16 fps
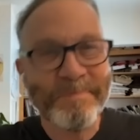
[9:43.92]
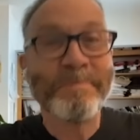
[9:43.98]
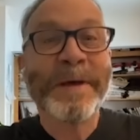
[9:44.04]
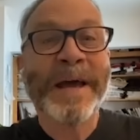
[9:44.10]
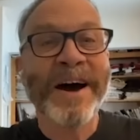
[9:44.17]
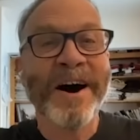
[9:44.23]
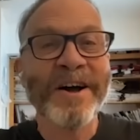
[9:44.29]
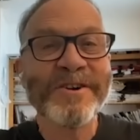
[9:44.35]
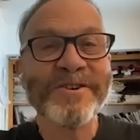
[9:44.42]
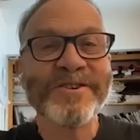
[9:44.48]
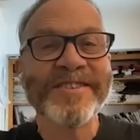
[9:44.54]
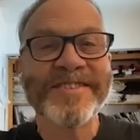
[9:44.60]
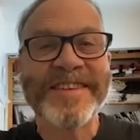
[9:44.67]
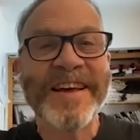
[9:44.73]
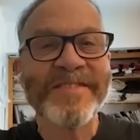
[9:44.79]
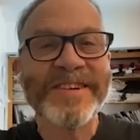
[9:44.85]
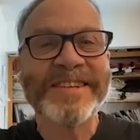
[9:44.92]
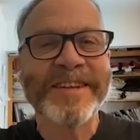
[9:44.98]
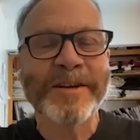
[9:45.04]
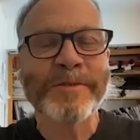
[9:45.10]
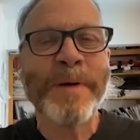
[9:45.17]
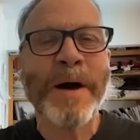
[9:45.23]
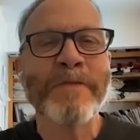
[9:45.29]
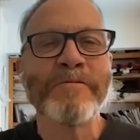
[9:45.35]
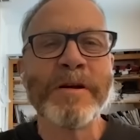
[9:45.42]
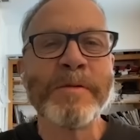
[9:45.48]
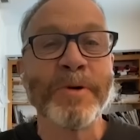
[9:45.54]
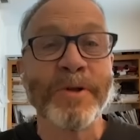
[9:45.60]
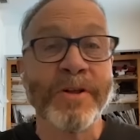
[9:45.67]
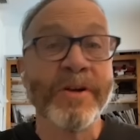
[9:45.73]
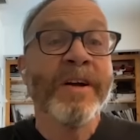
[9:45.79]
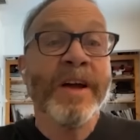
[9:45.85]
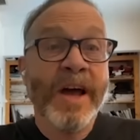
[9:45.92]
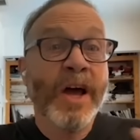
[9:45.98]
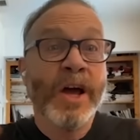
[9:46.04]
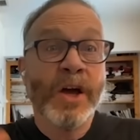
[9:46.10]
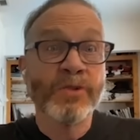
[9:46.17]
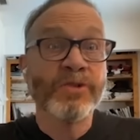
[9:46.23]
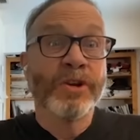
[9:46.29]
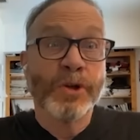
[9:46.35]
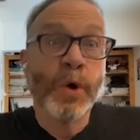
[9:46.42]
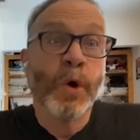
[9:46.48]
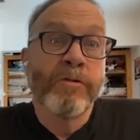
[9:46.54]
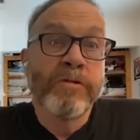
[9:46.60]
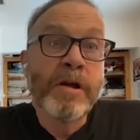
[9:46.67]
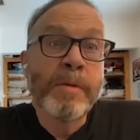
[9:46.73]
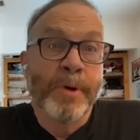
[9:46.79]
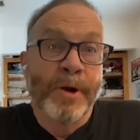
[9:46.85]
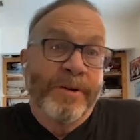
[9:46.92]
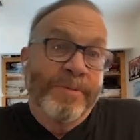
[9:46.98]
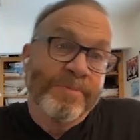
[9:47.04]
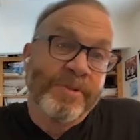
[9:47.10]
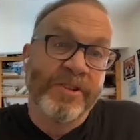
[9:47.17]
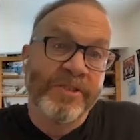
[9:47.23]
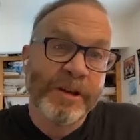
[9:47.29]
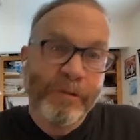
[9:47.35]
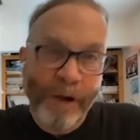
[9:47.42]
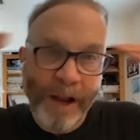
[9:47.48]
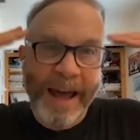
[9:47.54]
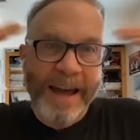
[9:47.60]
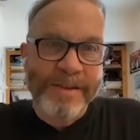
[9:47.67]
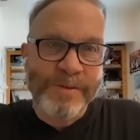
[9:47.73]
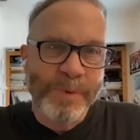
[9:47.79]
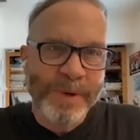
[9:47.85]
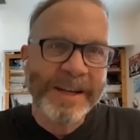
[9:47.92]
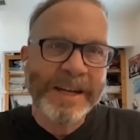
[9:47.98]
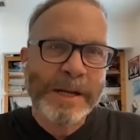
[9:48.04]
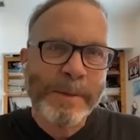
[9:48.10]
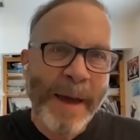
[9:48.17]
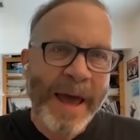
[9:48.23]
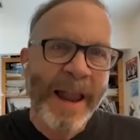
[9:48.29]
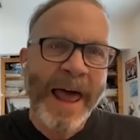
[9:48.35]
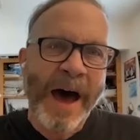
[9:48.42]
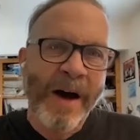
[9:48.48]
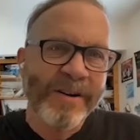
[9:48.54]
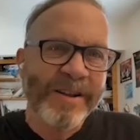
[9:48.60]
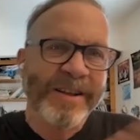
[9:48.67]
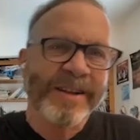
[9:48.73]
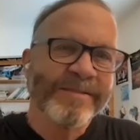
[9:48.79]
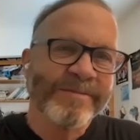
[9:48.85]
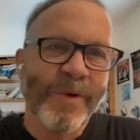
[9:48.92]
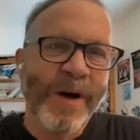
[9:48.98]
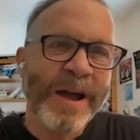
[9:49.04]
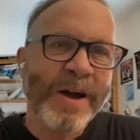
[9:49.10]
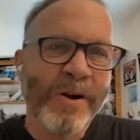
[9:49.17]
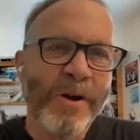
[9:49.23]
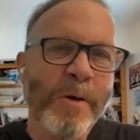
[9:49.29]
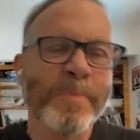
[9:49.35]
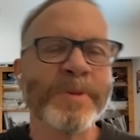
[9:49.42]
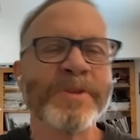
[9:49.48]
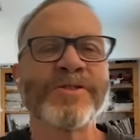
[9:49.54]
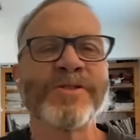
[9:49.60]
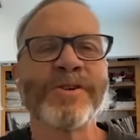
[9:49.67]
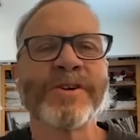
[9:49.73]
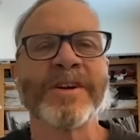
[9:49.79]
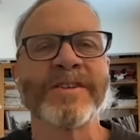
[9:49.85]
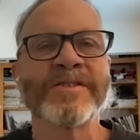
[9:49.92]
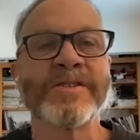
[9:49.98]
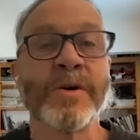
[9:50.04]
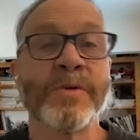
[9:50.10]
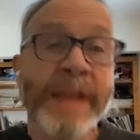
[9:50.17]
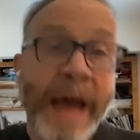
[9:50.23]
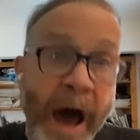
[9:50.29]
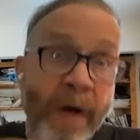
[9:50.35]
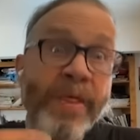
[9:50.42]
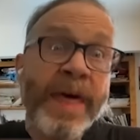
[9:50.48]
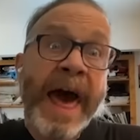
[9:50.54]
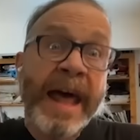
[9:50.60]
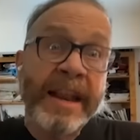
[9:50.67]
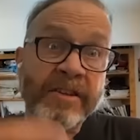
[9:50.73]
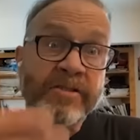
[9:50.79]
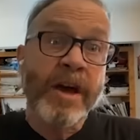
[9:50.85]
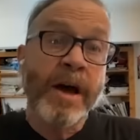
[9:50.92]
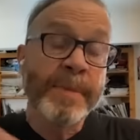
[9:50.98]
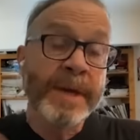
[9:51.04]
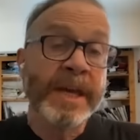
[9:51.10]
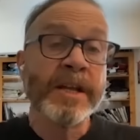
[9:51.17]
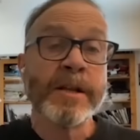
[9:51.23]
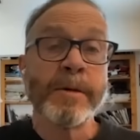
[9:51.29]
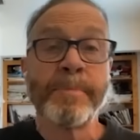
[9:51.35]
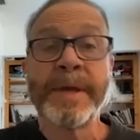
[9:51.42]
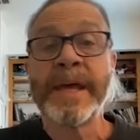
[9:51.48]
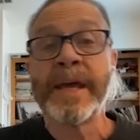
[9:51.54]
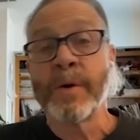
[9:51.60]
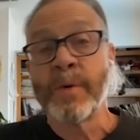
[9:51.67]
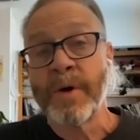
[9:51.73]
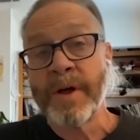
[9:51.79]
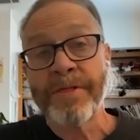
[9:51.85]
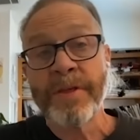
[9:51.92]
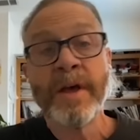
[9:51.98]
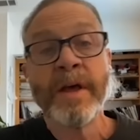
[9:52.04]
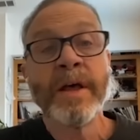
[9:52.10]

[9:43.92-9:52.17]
big 176 pound rebreather, it was a dual rebreather because he realized we need to bail out and why go to open circuit. So now that is coming into being with